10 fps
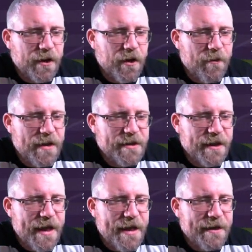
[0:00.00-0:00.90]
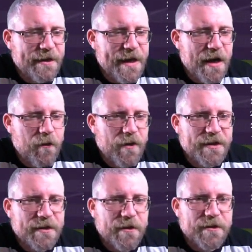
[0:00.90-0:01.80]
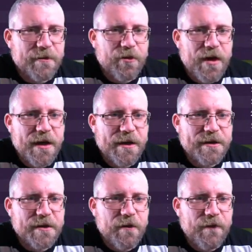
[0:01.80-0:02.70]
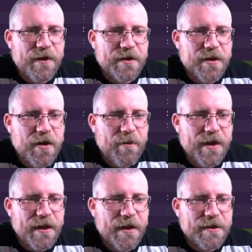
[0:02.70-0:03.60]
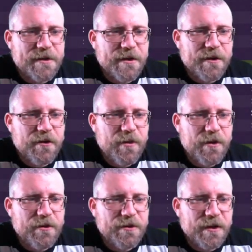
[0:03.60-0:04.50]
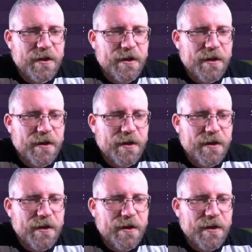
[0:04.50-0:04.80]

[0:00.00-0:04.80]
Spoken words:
and Gomez again, and now we start to break, and it's over the top, and it lands to Goebbels,